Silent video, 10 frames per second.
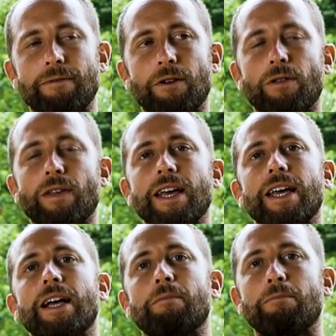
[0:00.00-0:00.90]
If you're
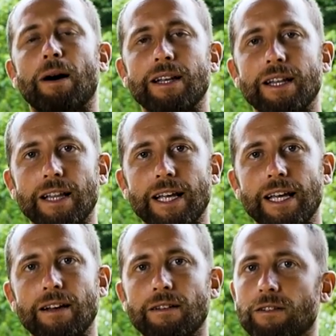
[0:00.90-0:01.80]
thinking
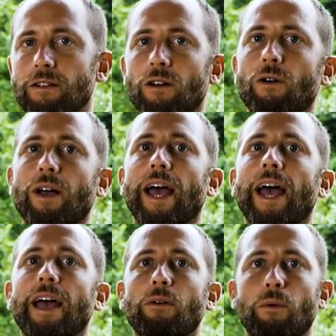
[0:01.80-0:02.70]
abundantly, you're
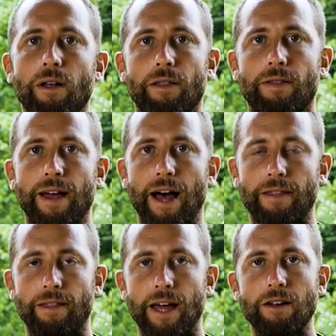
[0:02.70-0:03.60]
okay with
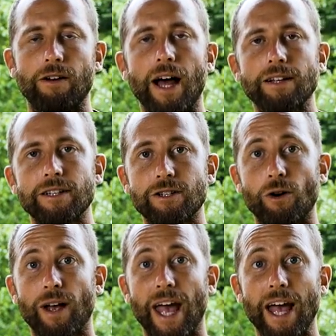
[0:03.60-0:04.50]
death. And you're not just
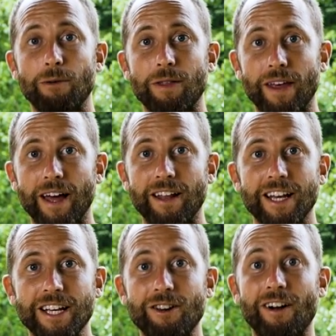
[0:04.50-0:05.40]
okay with it,
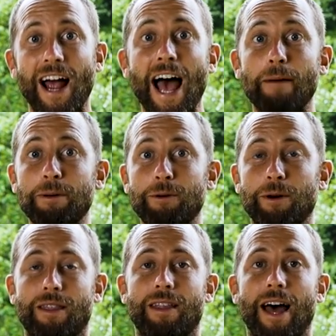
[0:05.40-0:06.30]
you're happy
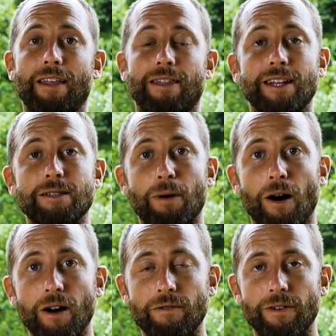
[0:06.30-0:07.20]
with death. It's
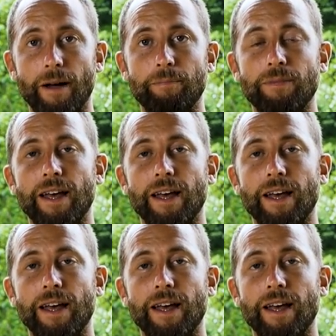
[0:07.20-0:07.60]
part of it.